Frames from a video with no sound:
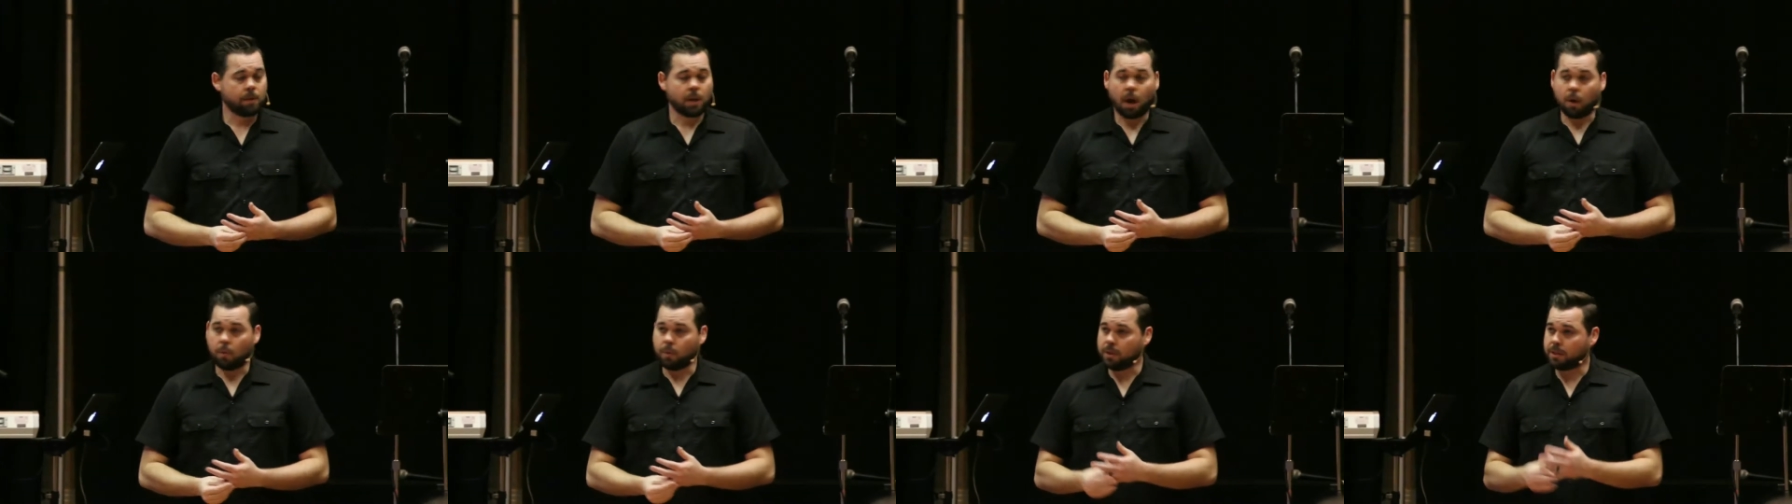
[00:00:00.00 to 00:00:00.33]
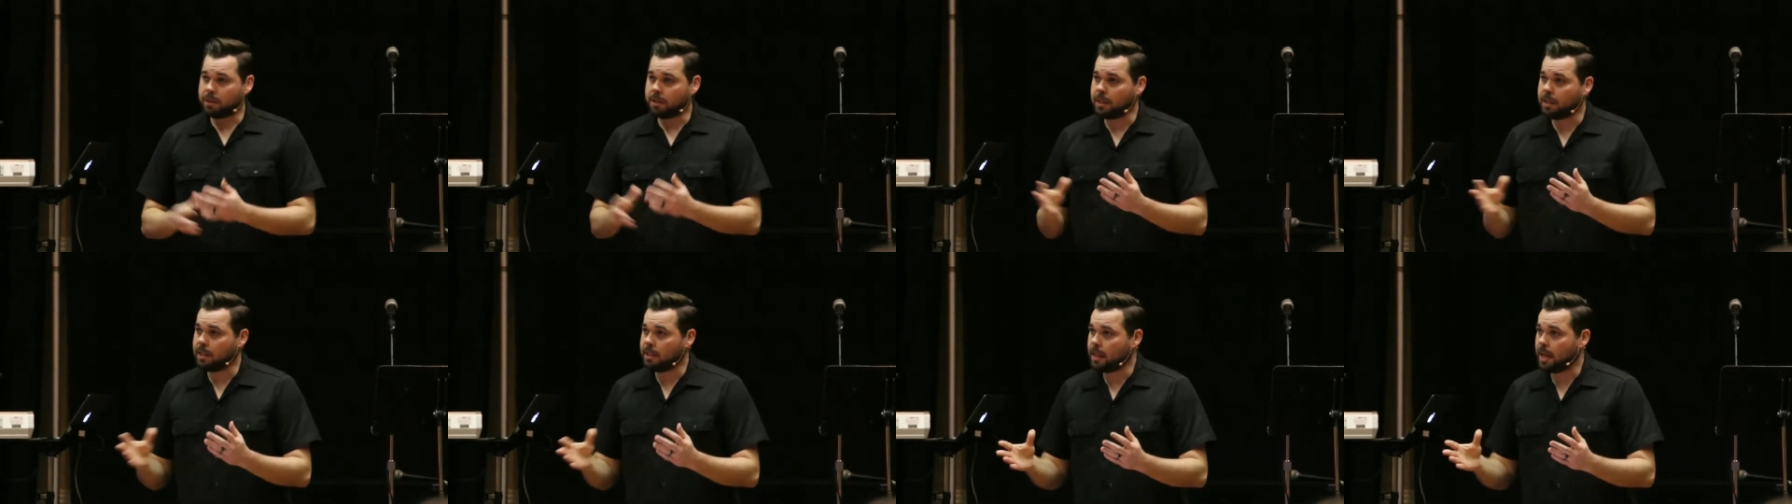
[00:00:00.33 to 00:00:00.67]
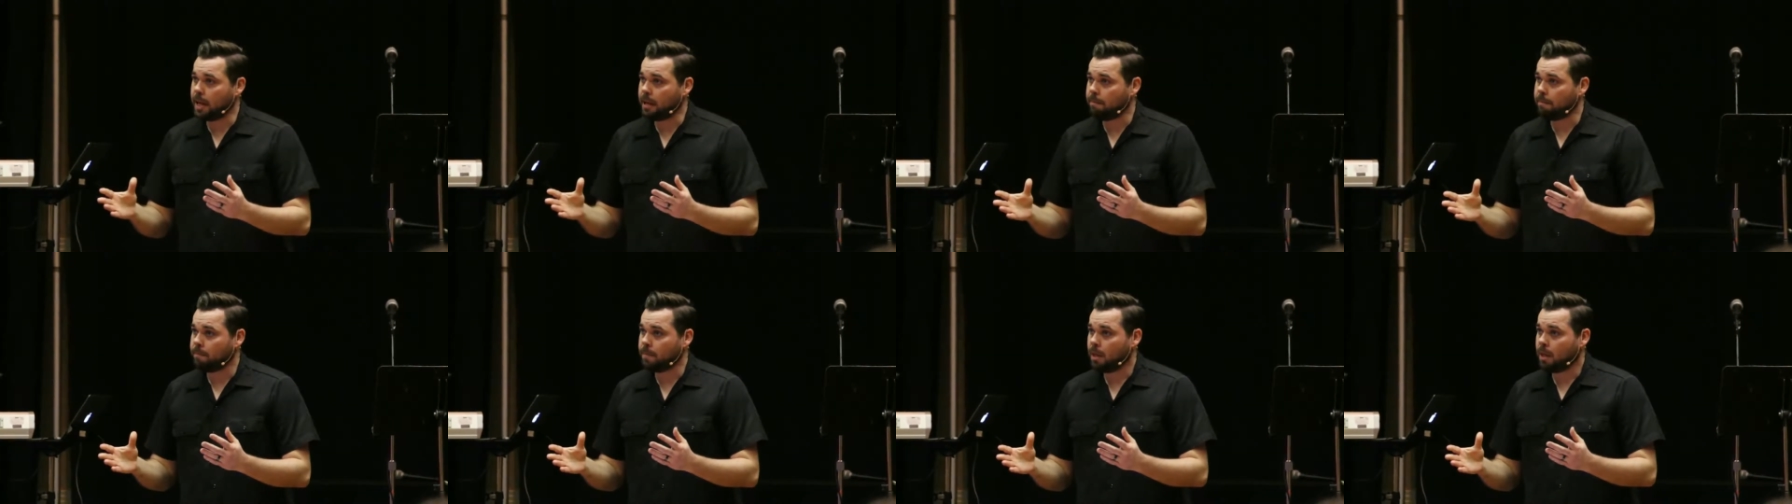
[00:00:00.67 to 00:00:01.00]
Are we seeing
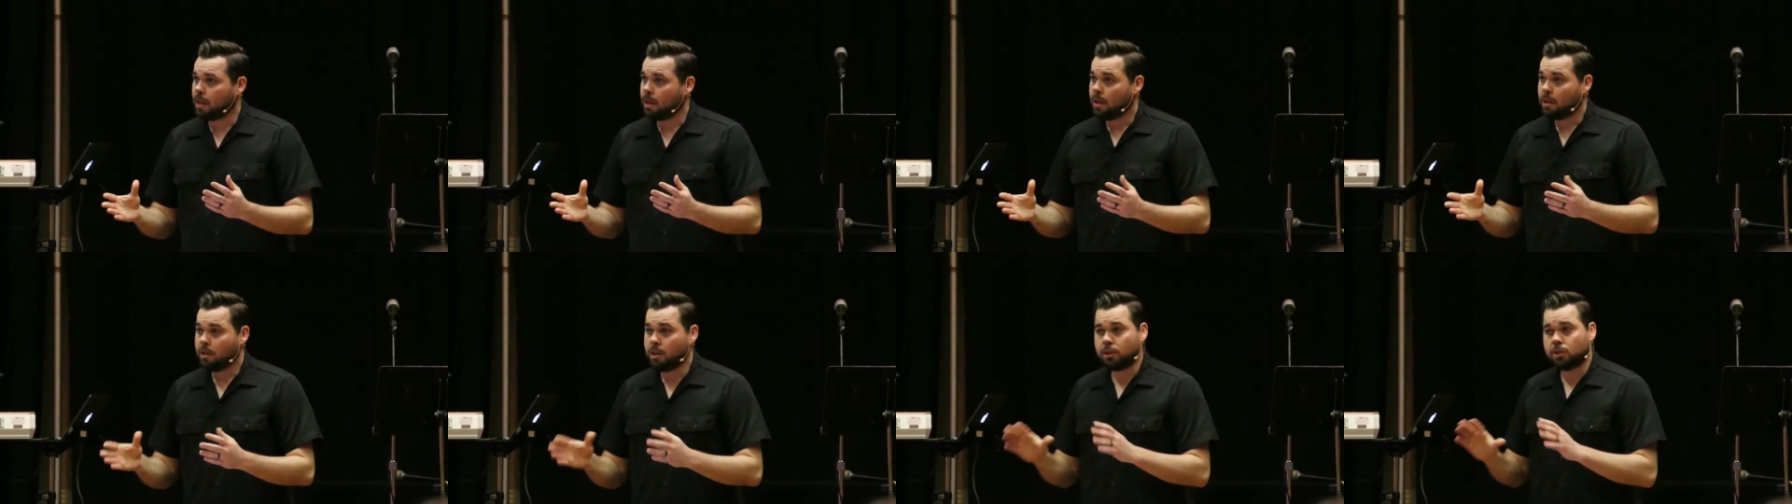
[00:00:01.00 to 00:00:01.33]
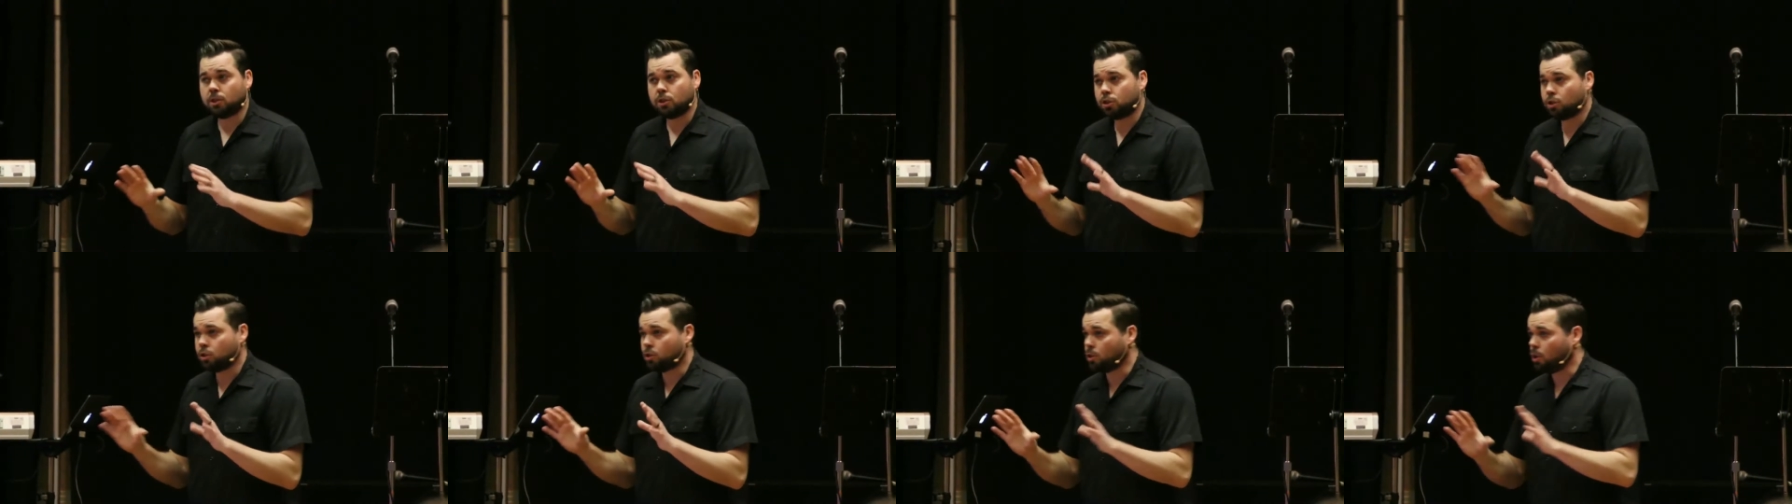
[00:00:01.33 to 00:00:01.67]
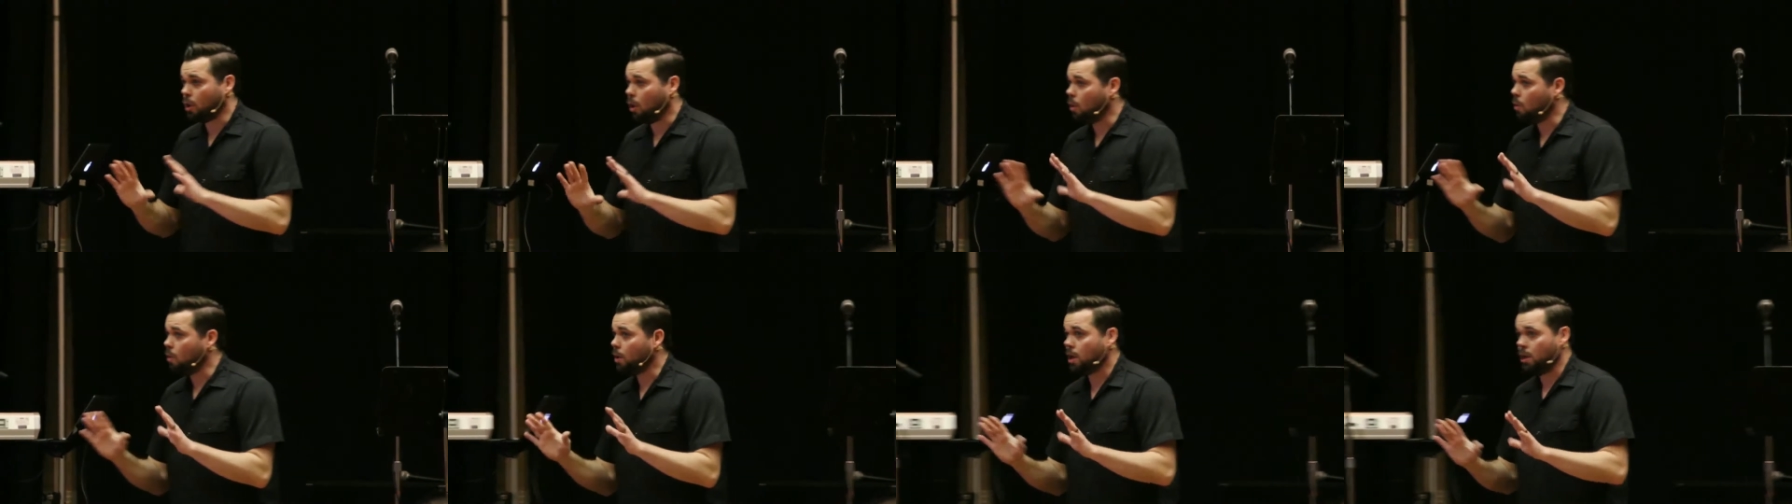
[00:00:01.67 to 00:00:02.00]
that? This is
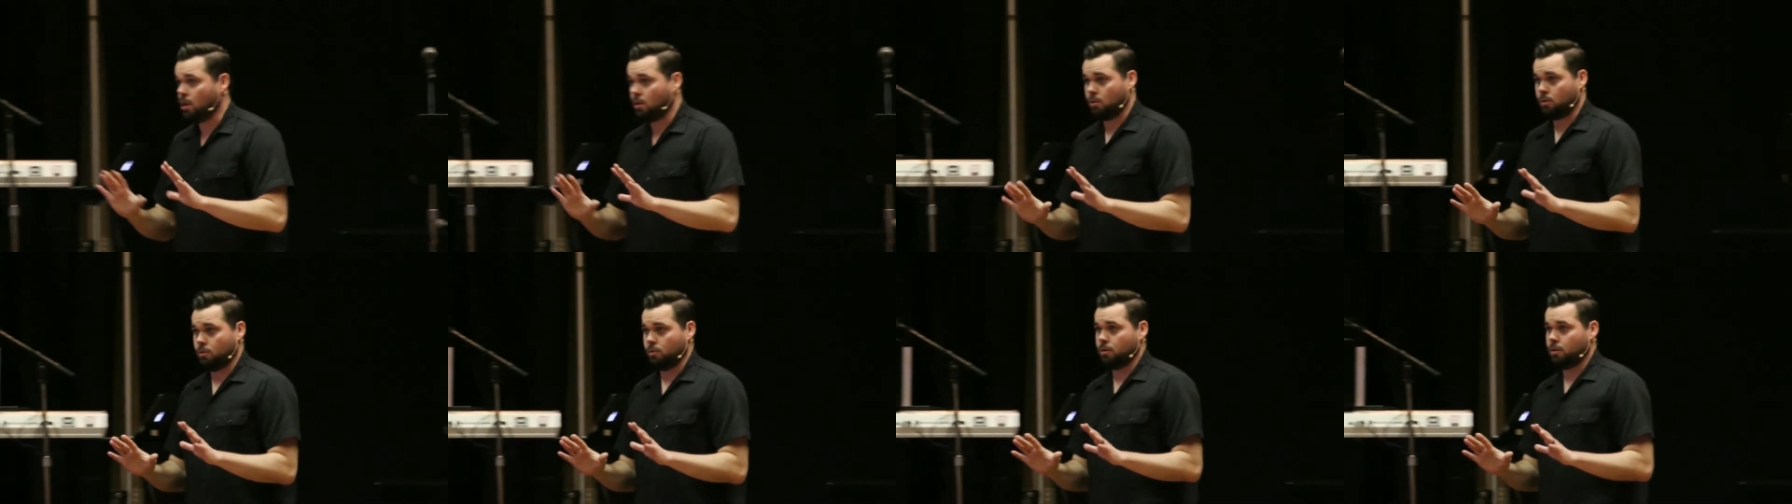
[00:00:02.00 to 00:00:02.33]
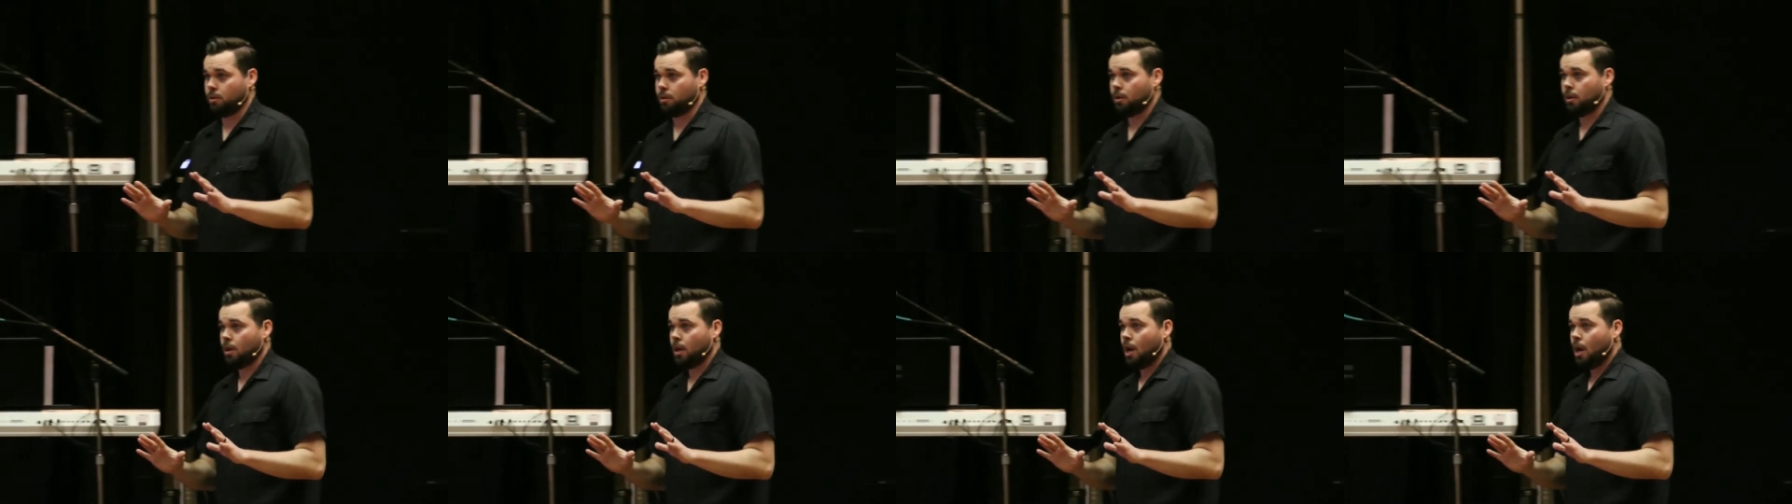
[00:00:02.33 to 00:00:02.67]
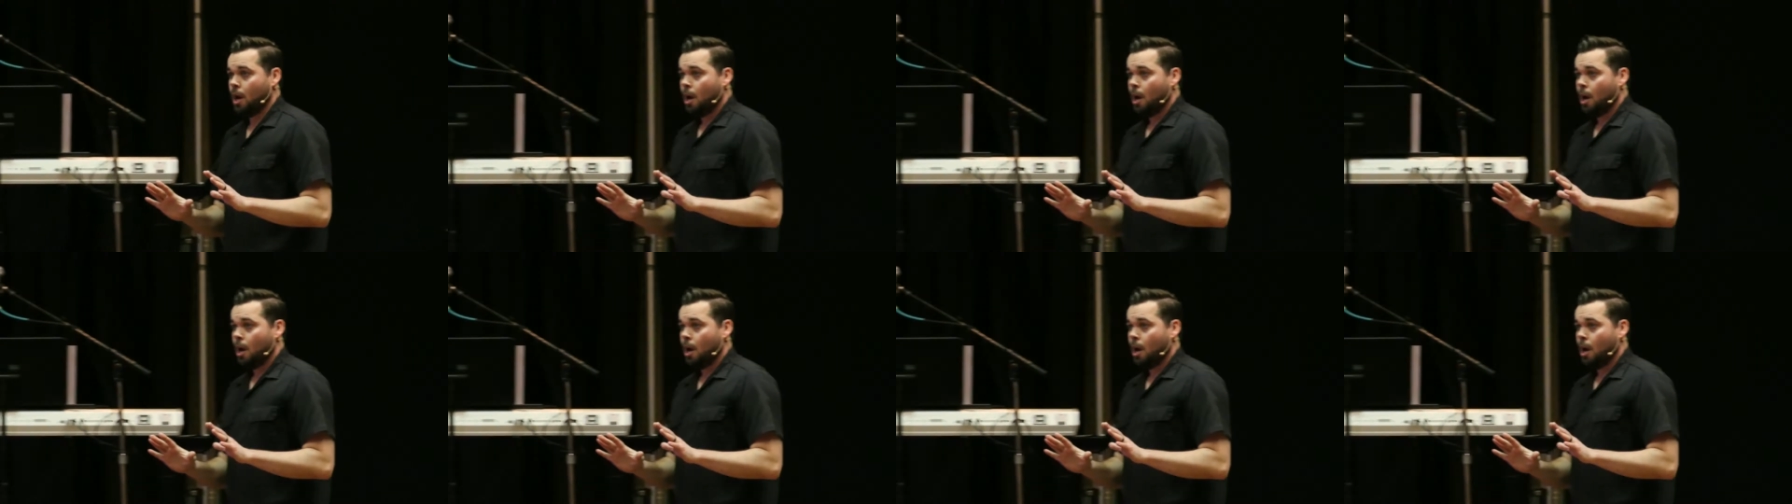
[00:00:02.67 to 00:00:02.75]
so huge